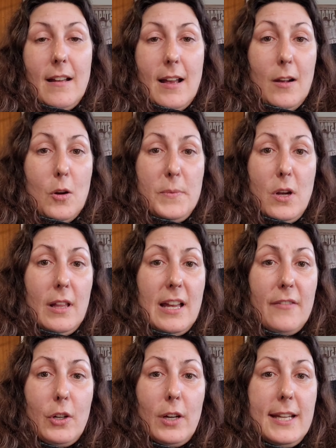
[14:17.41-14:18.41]
I hope you all
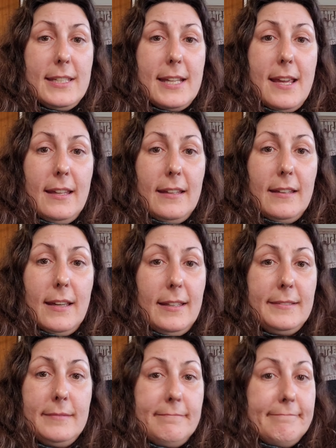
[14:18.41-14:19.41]
have a great day
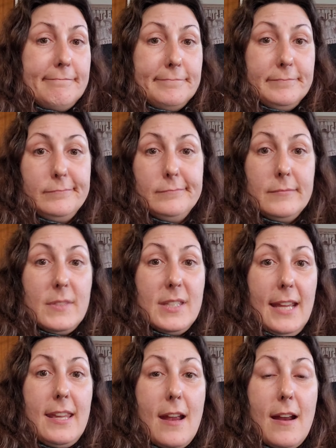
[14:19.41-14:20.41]
and
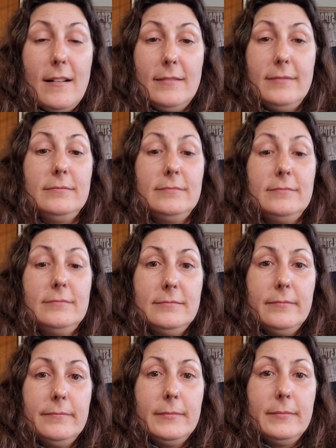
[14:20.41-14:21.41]
take care.
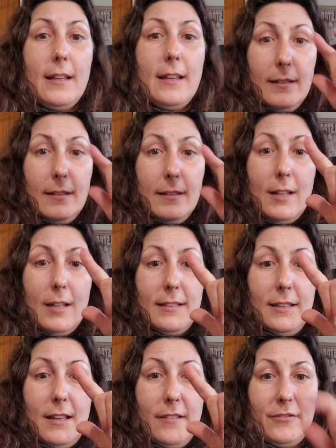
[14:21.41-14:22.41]
Lots
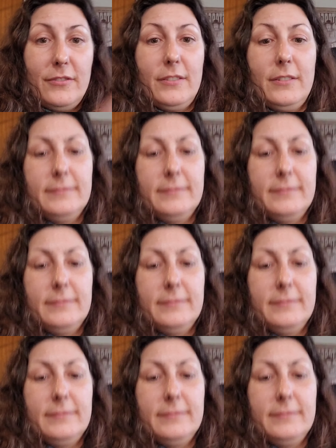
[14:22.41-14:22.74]
of love.